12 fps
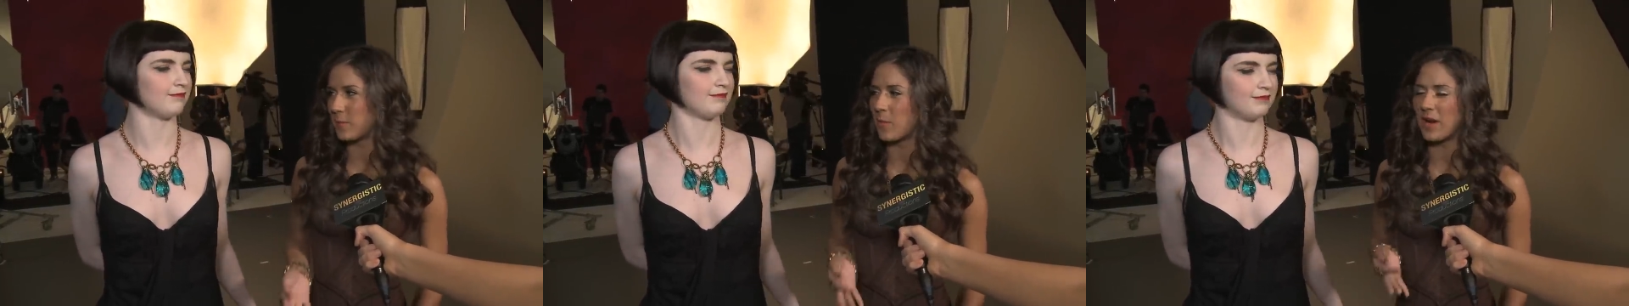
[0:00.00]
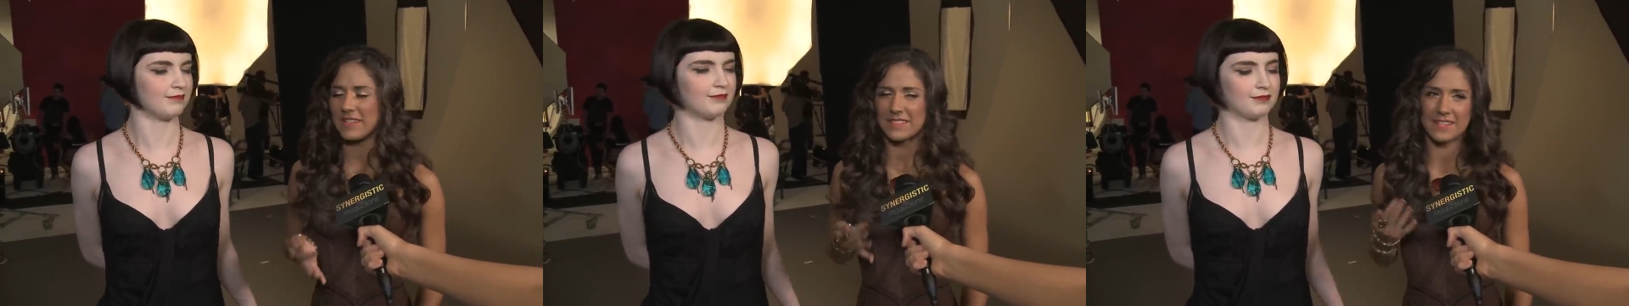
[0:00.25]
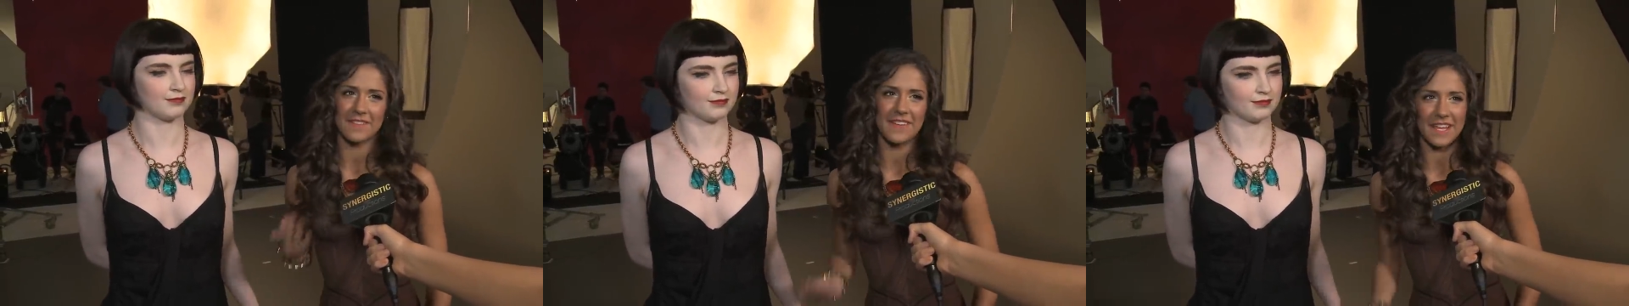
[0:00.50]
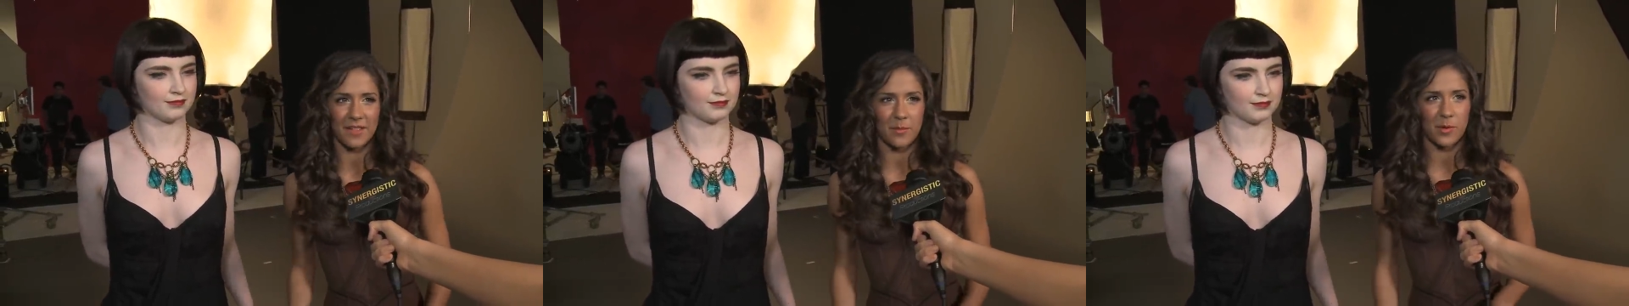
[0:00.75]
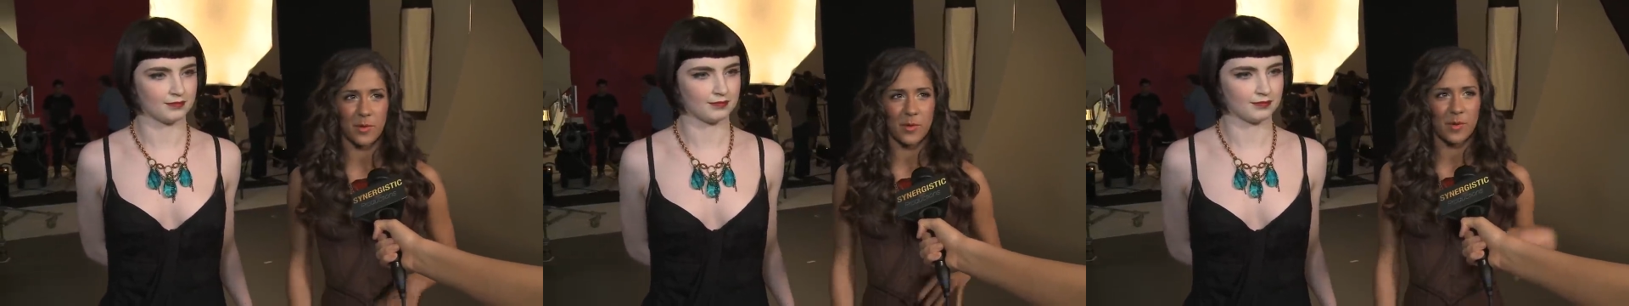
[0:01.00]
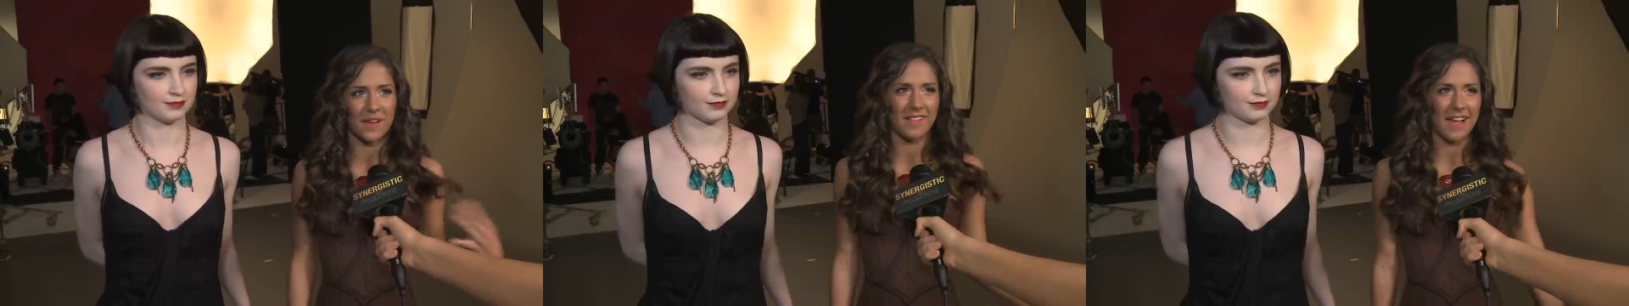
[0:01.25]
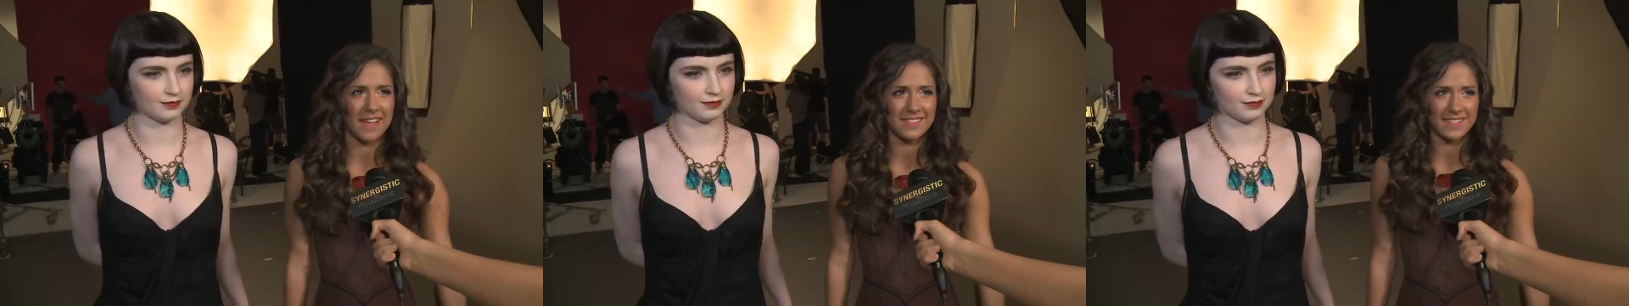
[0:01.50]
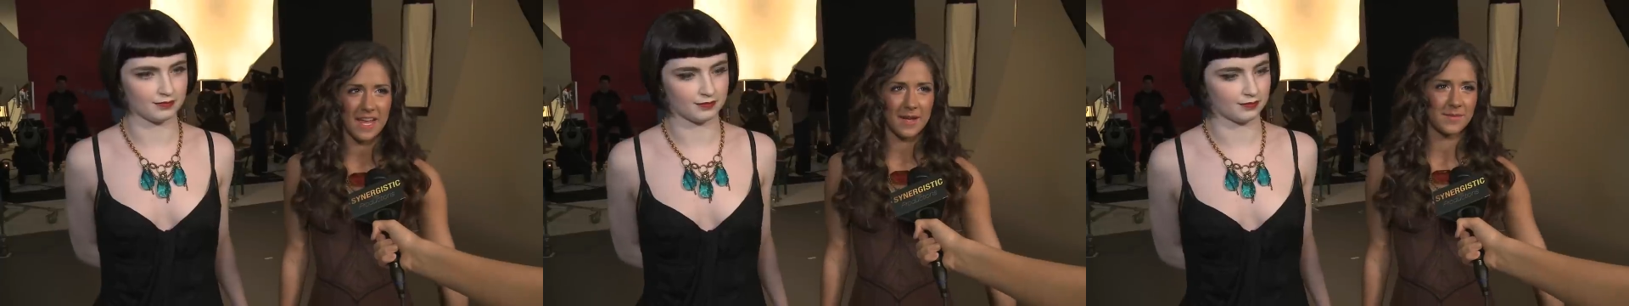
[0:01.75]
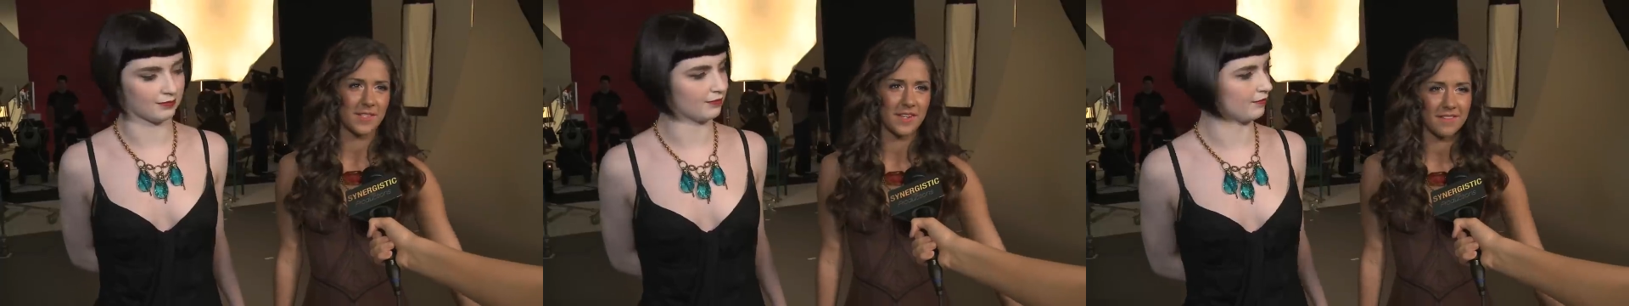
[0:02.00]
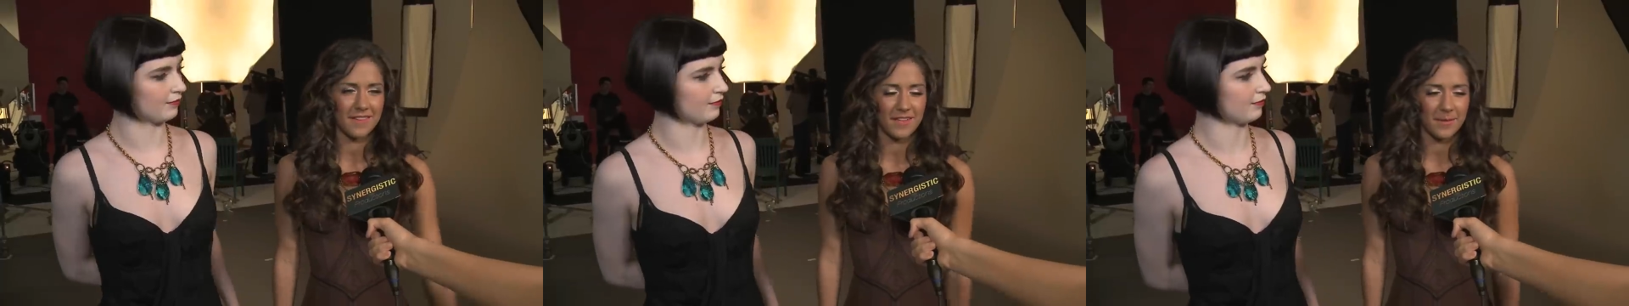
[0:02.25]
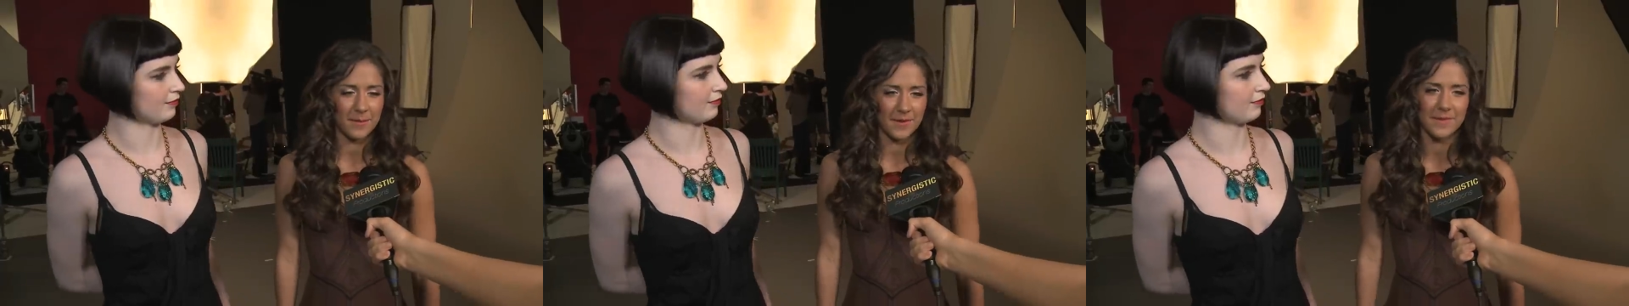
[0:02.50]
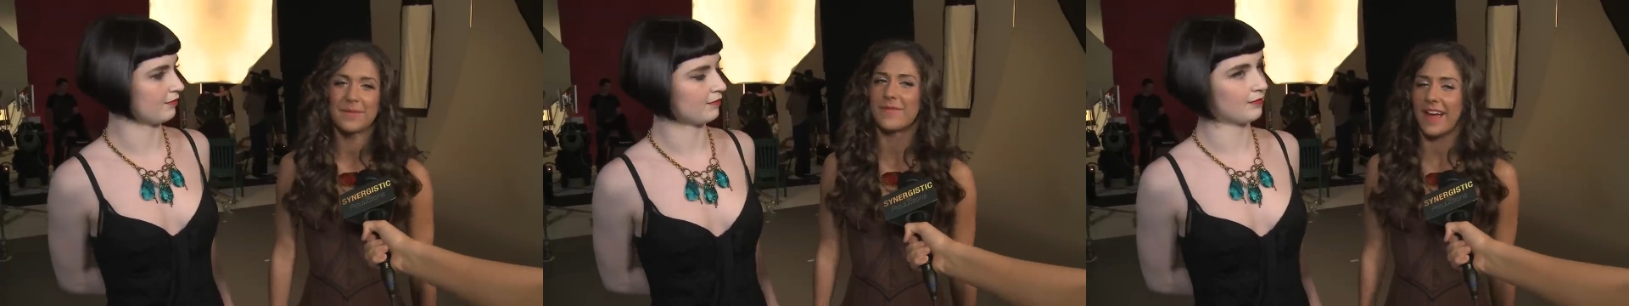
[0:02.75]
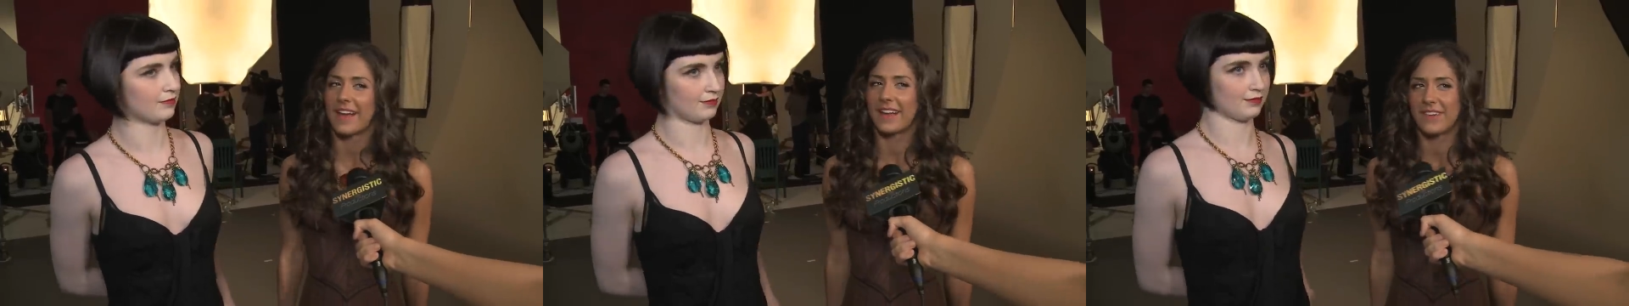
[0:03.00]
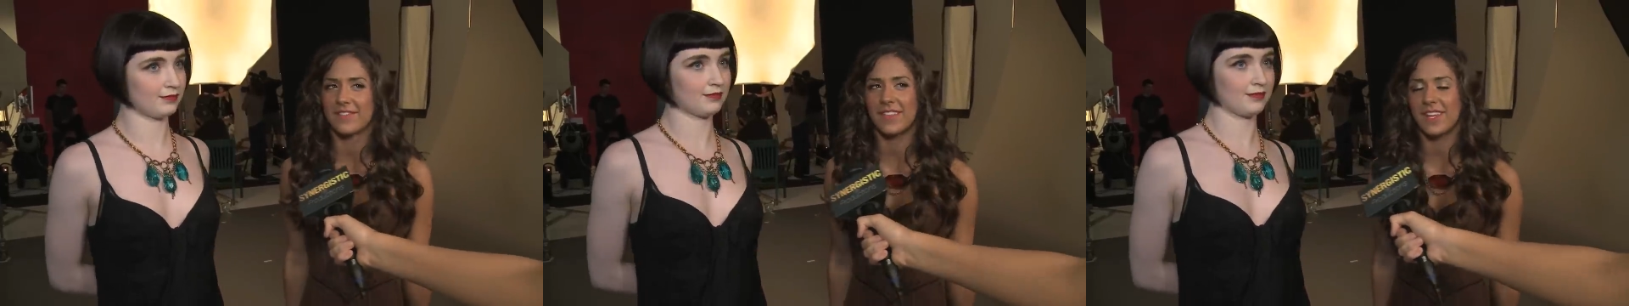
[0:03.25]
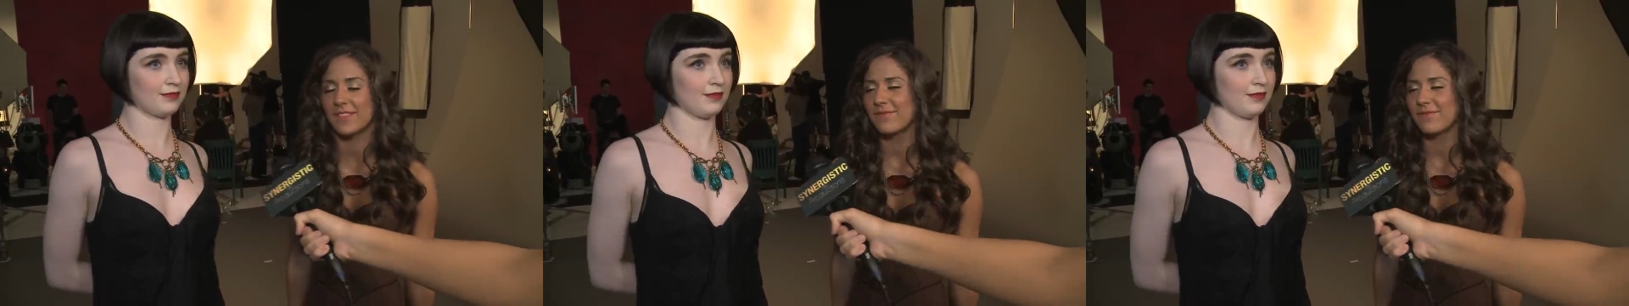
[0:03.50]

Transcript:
Speaker 1: what's available, what class times are available, that kind of thing.